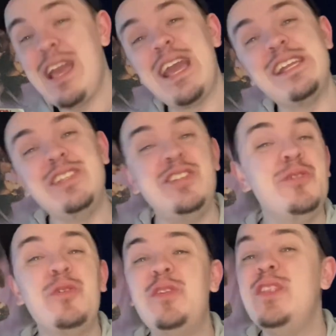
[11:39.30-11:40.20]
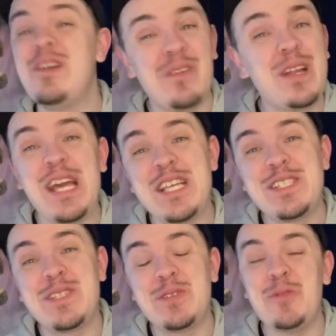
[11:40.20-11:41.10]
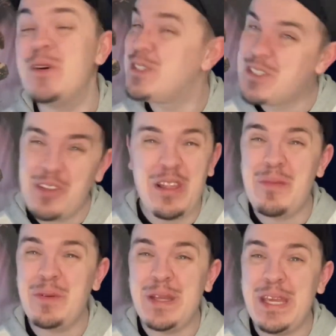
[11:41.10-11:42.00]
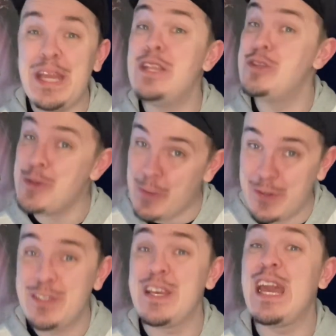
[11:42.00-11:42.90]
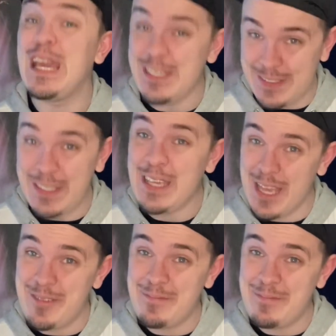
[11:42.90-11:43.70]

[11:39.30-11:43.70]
And you will never guess what celebrity endorsed ACN.